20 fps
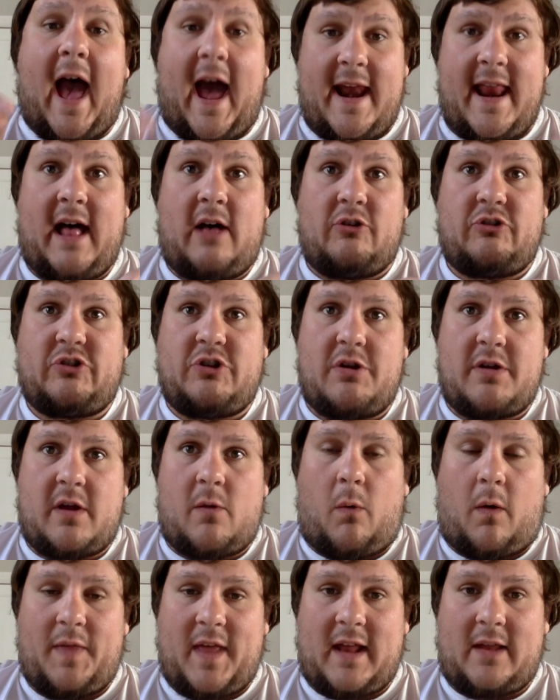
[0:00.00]
and I'll show you
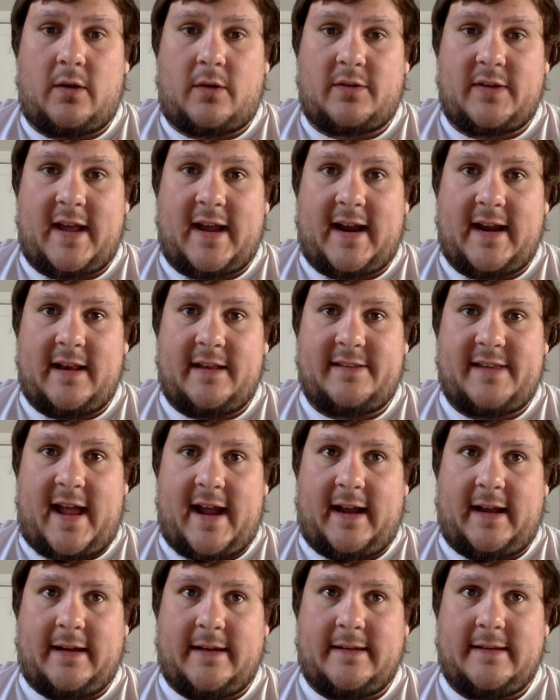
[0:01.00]
what that looks like in a
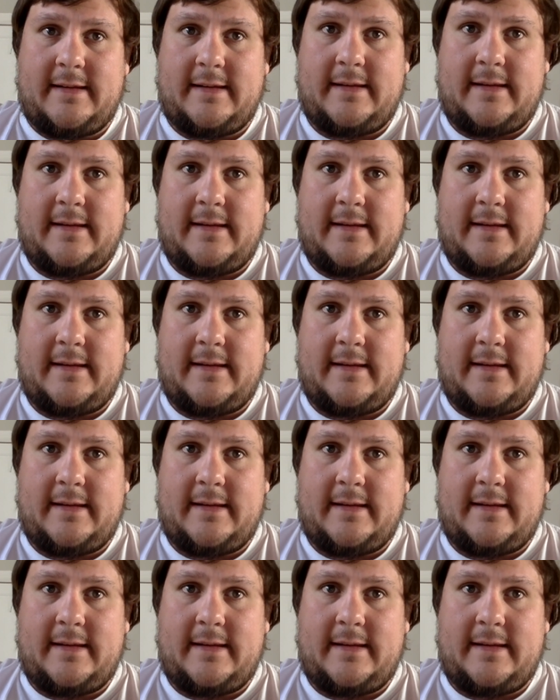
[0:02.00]
second.